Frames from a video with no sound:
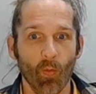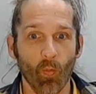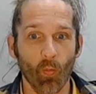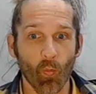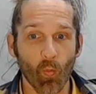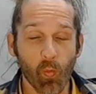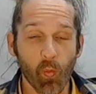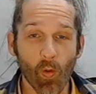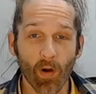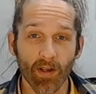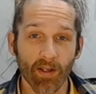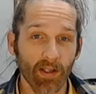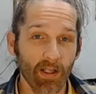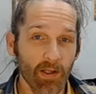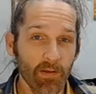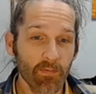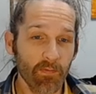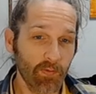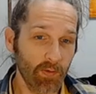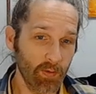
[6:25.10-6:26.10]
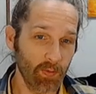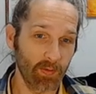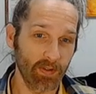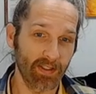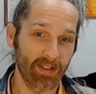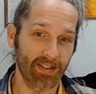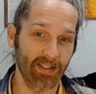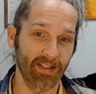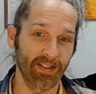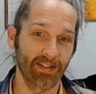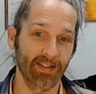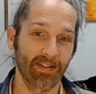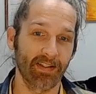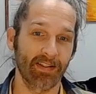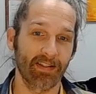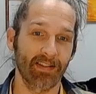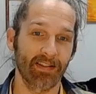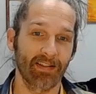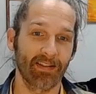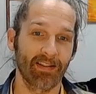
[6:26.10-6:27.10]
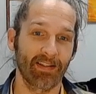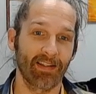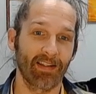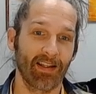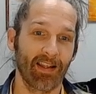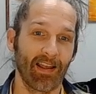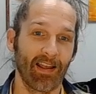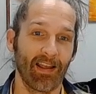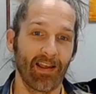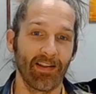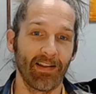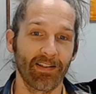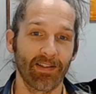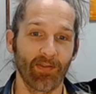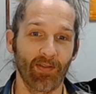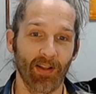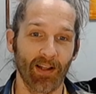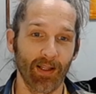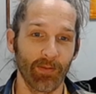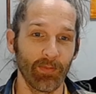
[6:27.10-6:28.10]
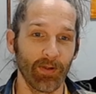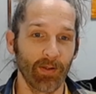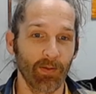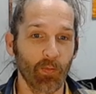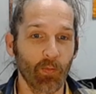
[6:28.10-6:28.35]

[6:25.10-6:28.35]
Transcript: What influences development?